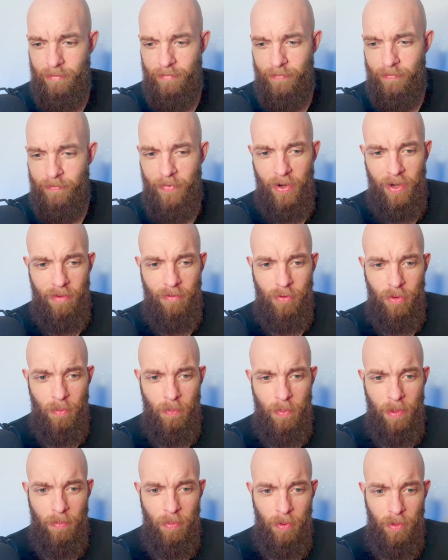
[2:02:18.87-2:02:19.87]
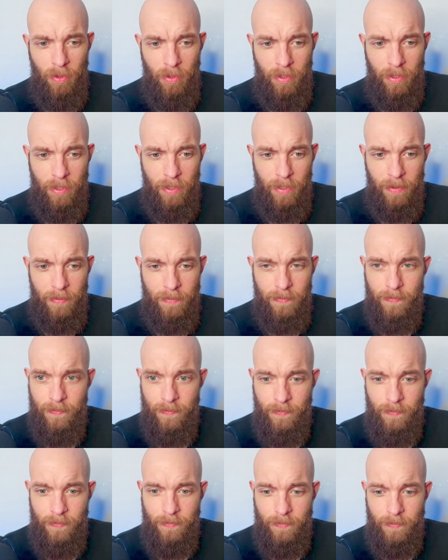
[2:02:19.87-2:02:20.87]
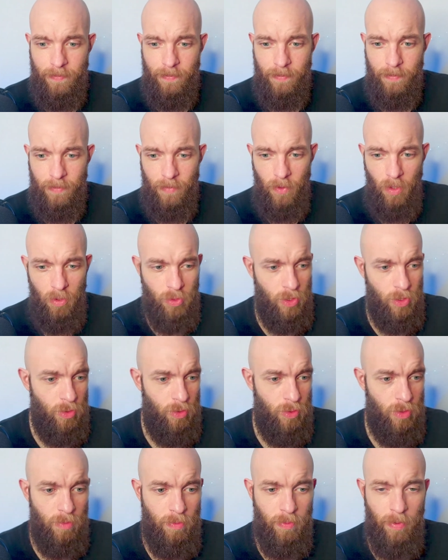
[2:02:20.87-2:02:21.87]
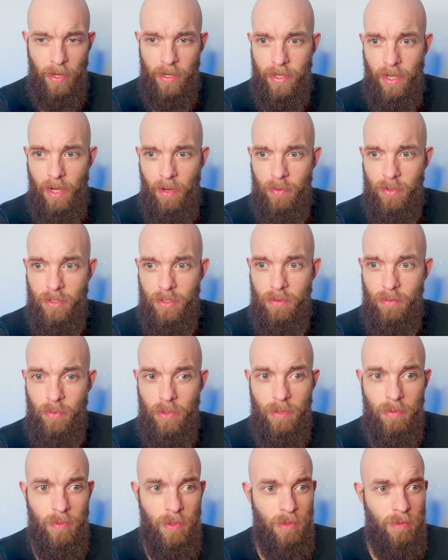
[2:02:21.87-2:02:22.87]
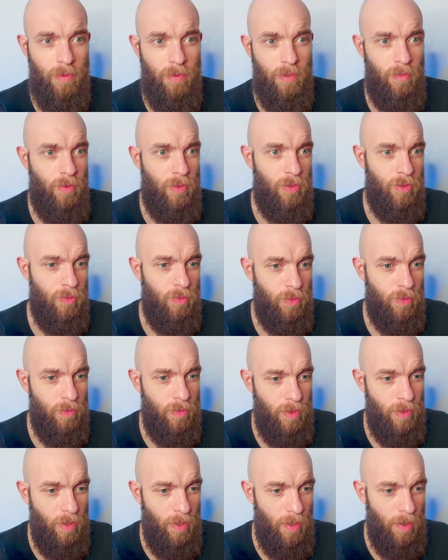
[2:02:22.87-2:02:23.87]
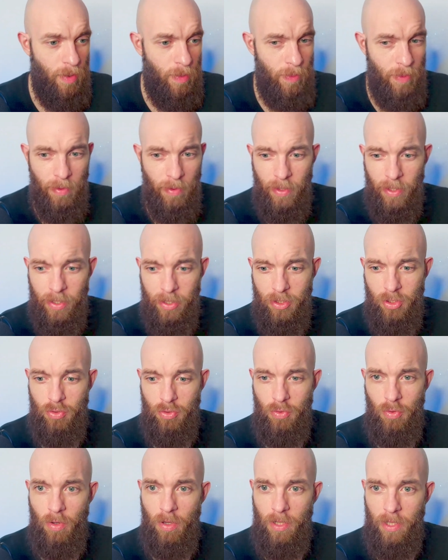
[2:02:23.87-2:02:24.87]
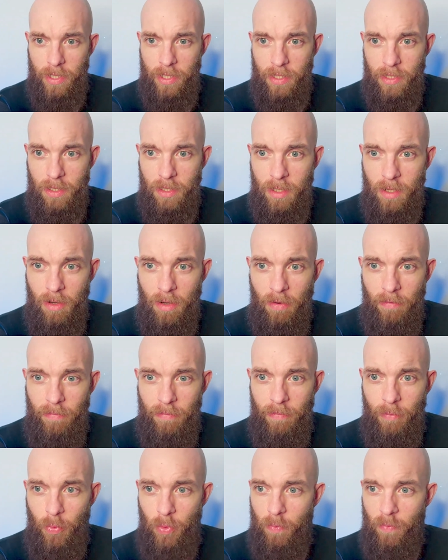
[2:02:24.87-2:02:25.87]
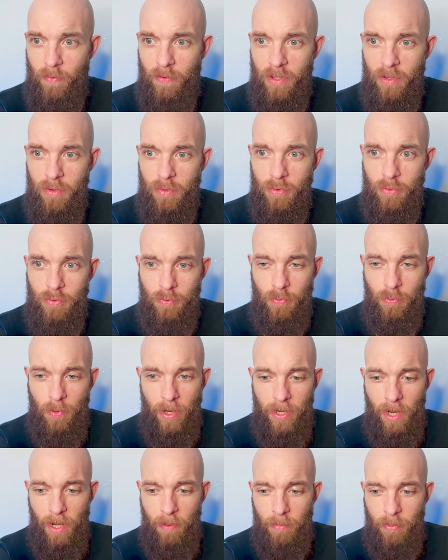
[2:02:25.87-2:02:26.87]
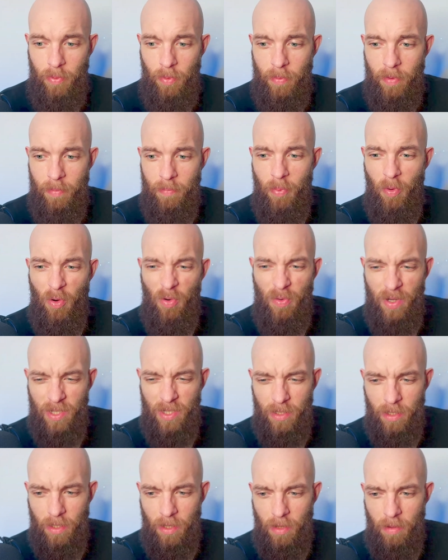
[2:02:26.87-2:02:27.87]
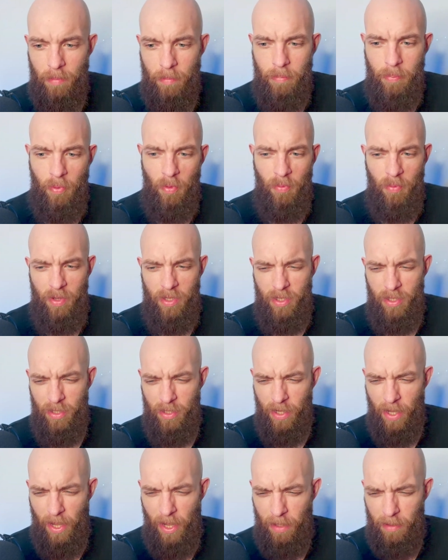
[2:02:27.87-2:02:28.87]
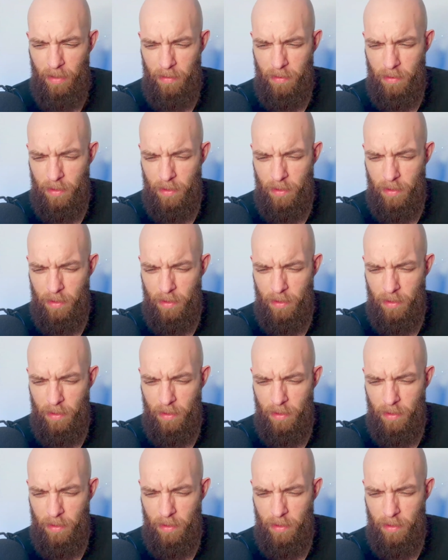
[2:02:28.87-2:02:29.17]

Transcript: very few people on YouTube right now. We are struggling with views right now. Probably boring you to hell.